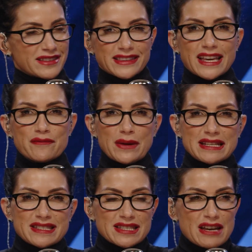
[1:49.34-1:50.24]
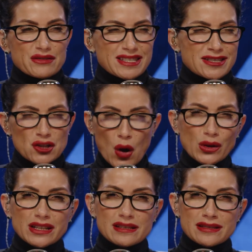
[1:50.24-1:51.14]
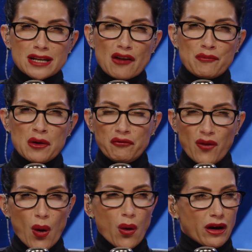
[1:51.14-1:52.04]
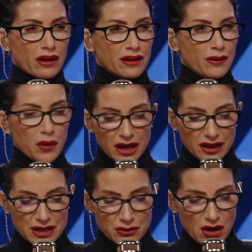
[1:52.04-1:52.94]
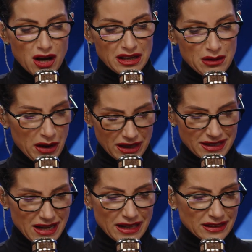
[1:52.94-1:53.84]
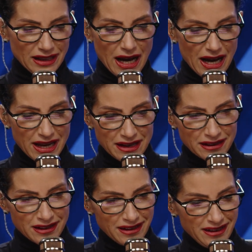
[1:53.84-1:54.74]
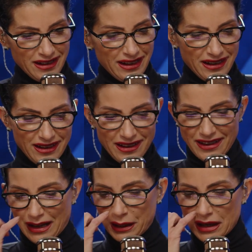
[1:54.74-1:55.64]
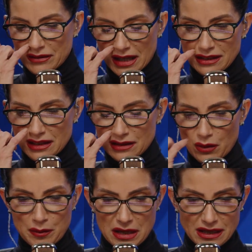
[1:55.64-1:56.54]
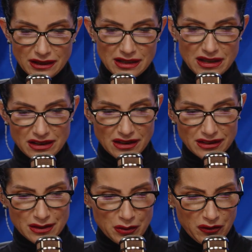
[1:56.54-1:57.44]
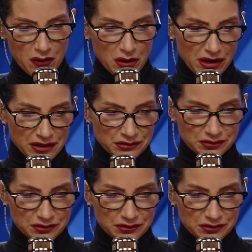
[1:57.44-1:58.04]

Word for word: they've stolen stuff before. What are you talking about? It's not a lie. They've done this repeatedly. They've done this before.